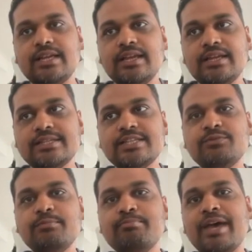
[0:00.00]
since
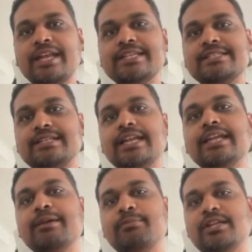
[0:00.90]
we manage
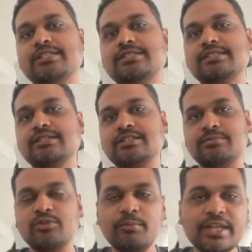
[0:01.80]
10k plus
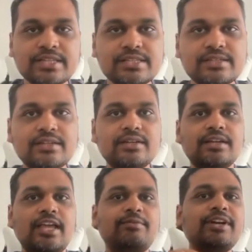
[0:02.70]
custom domains
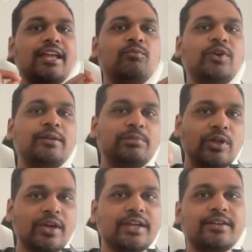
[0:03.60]
every time we
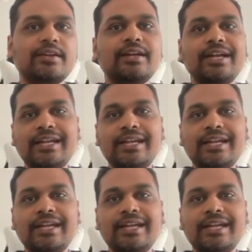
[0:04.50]
deploy it